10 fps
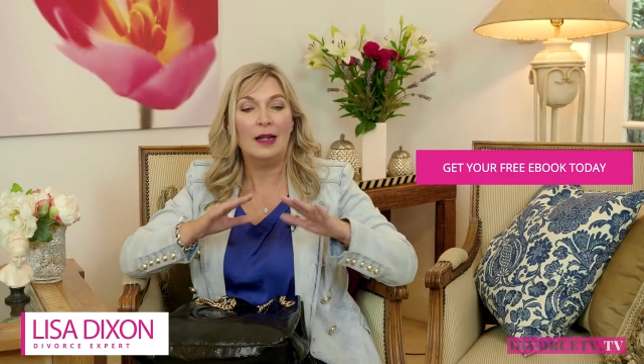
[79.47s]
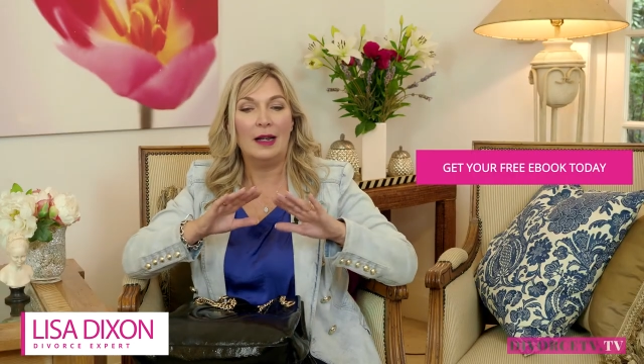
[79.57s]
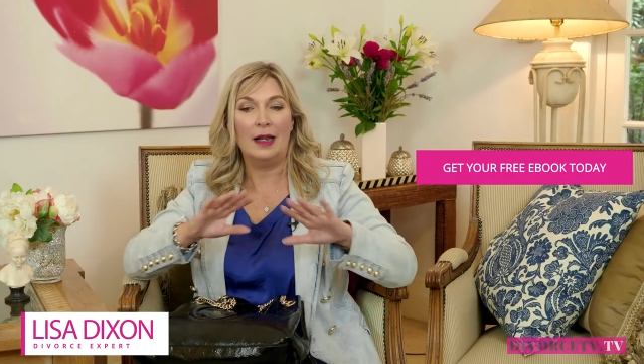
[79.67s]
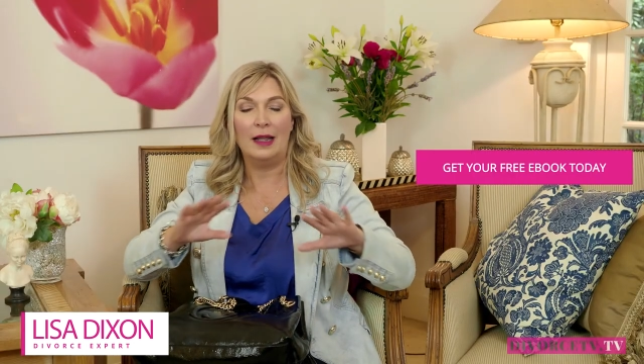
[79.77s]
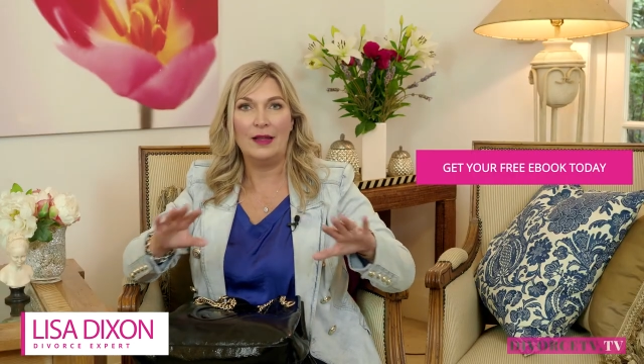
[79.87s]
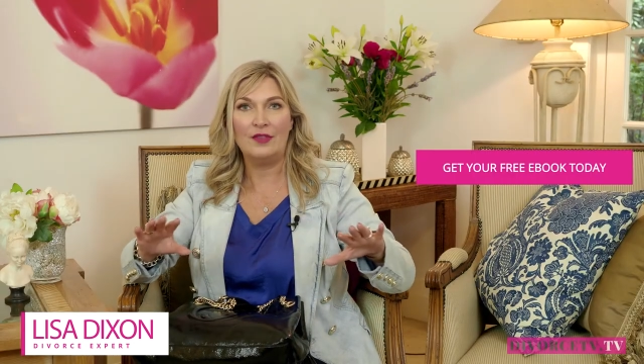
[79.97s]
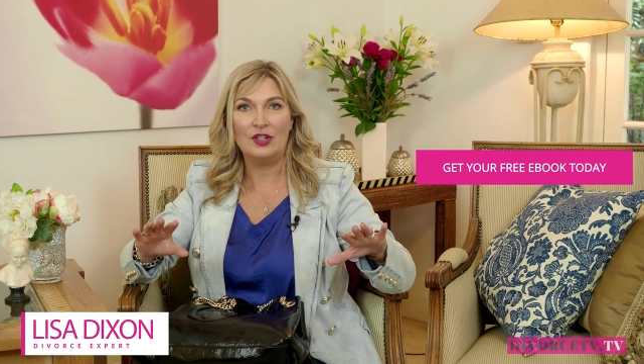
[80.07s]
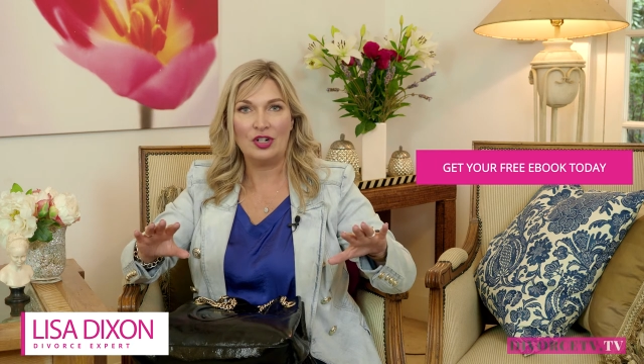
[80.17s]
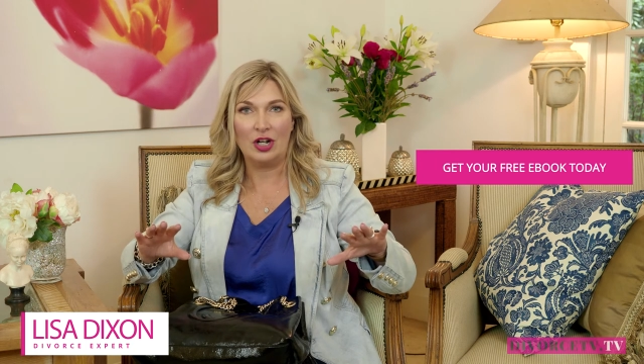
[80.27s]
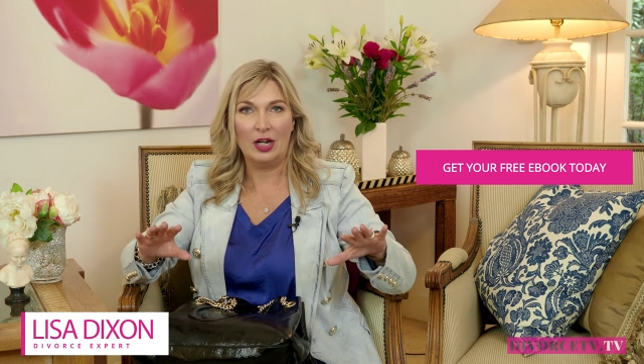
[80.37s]
leave the
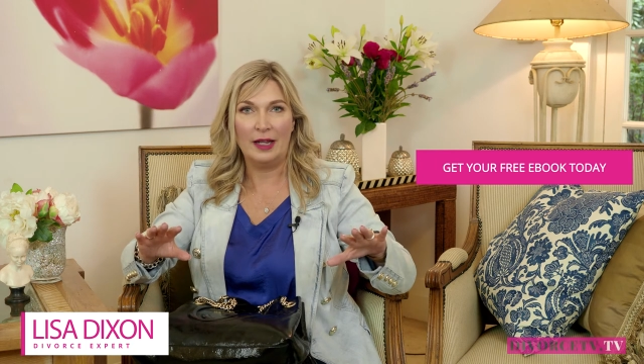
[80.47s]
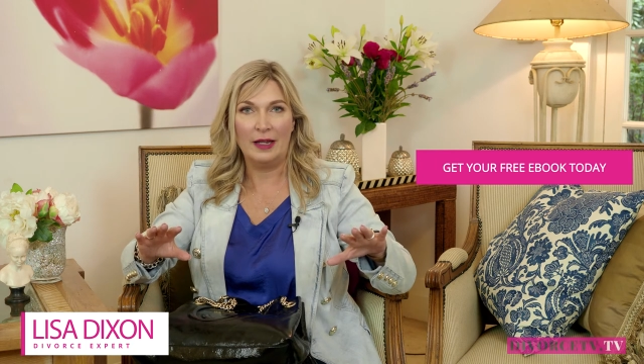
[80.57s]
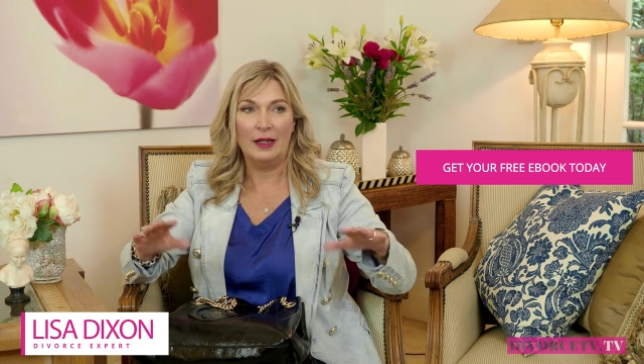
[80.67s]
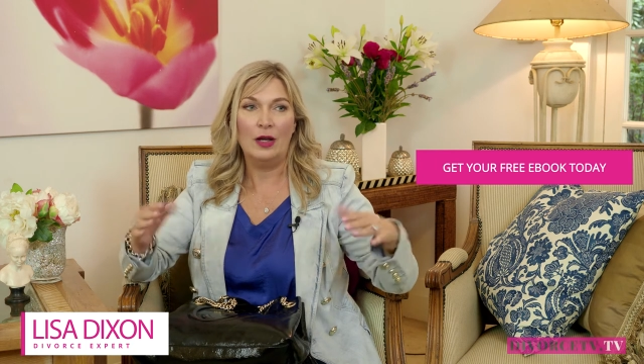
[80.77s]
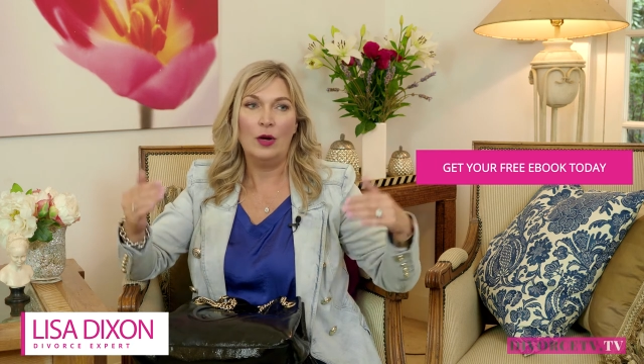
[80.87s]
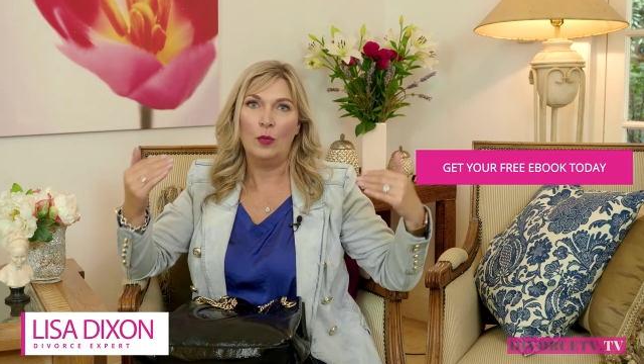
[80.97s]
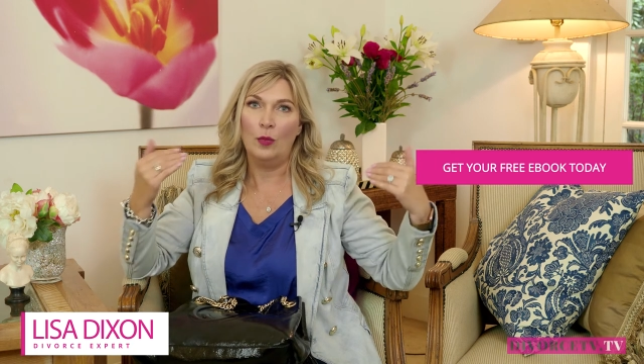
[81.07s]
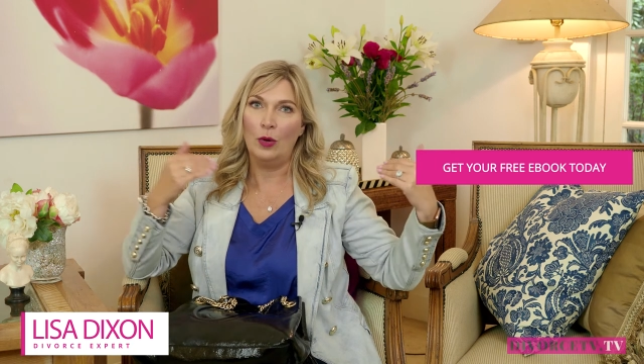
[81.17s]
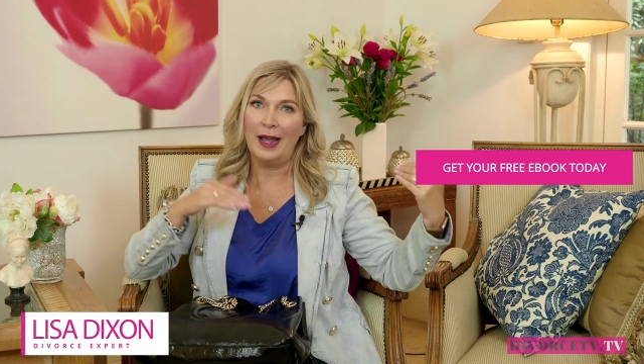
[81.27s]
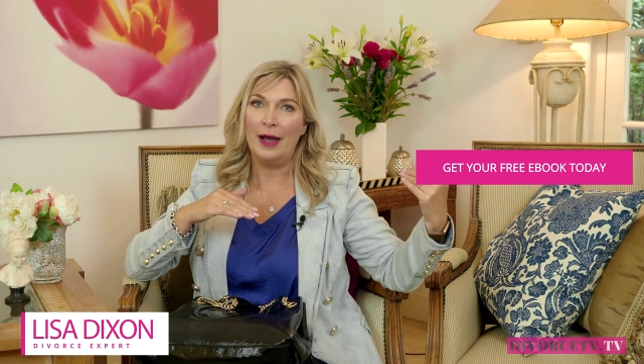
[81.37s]
trolley,
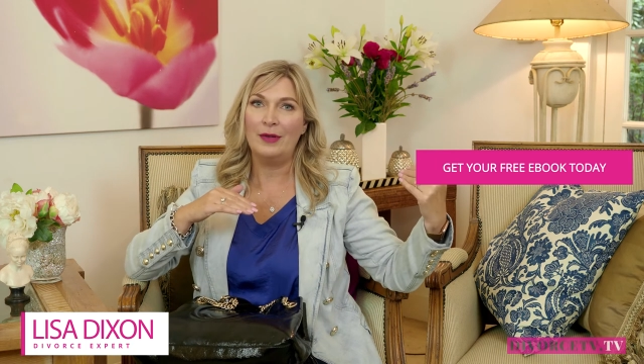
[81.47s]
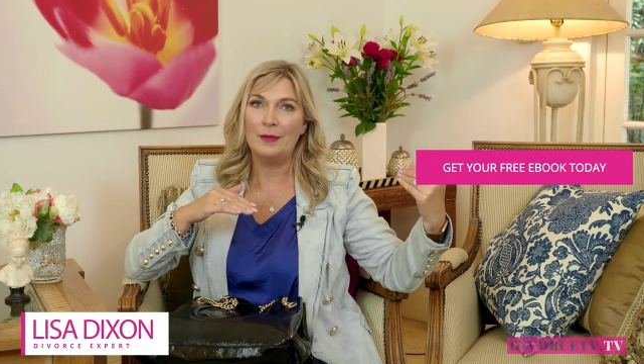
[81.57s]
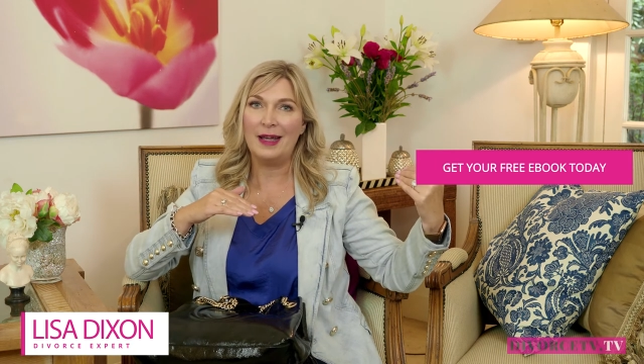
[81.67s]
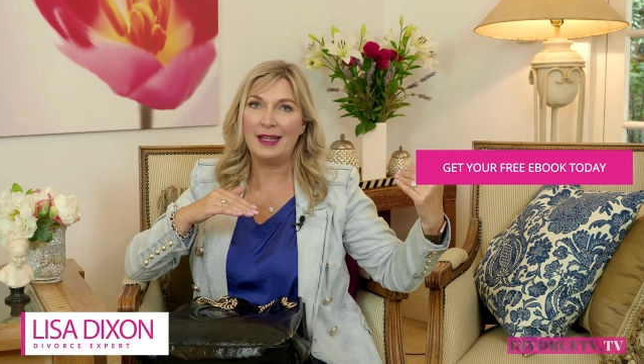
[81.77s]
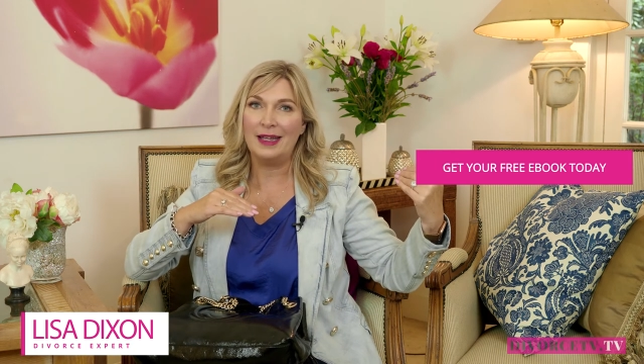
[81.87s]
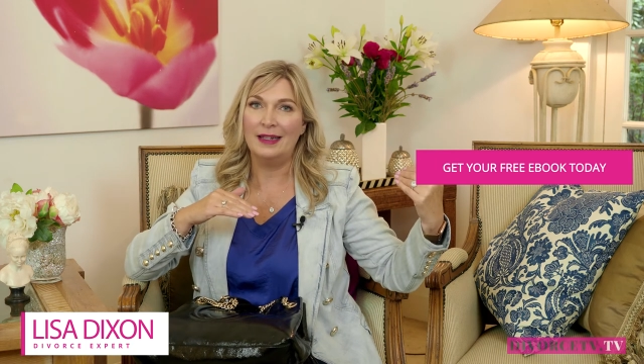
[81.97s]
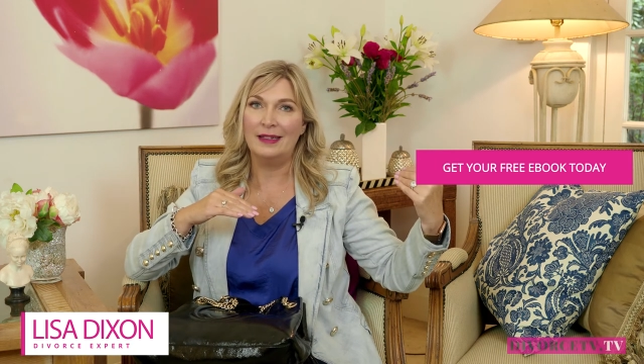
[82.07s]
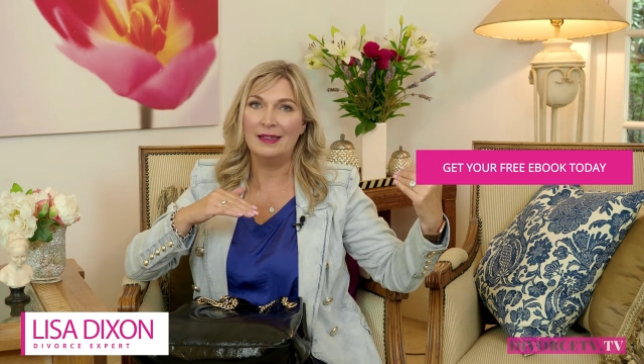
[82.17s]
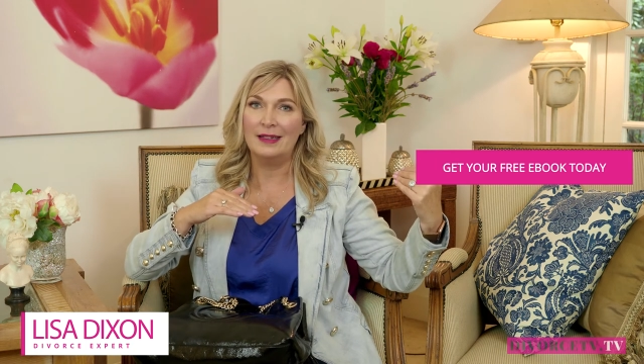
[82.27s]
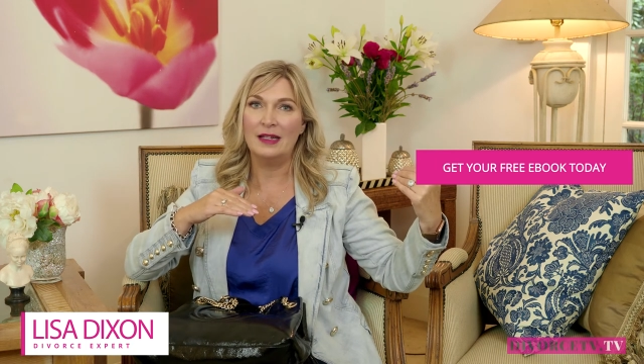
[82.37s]
walk out with my
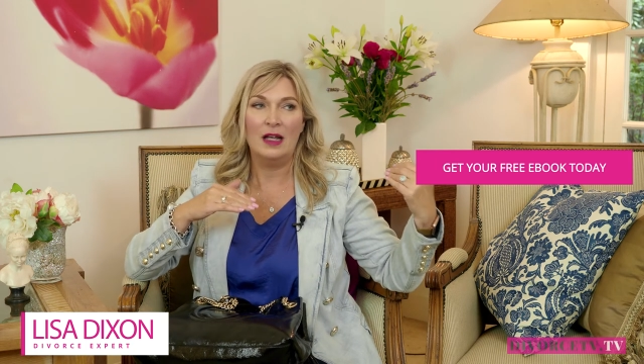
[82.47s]
kids,